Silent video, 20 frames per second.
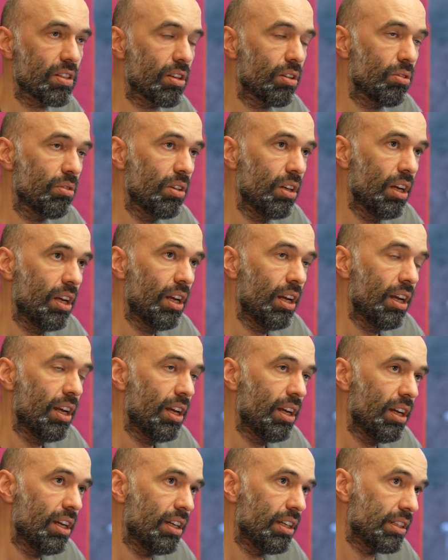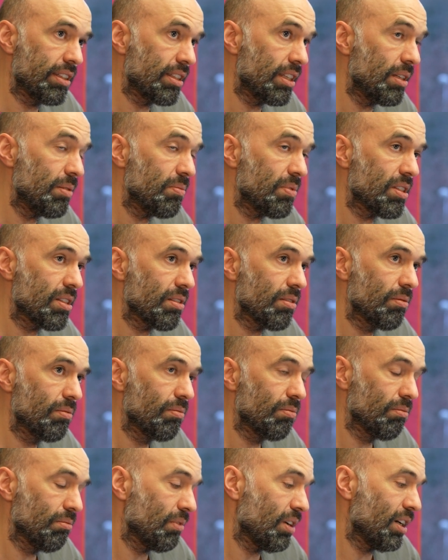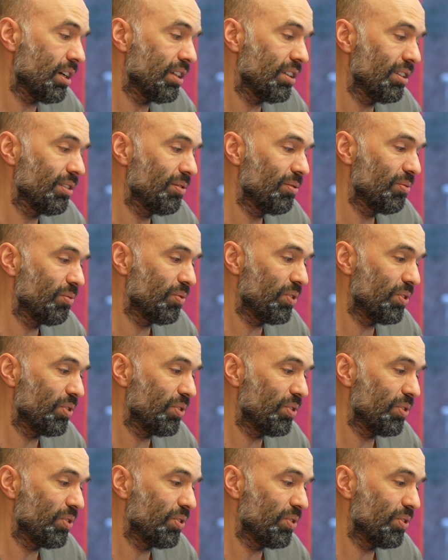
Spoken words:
So it seems my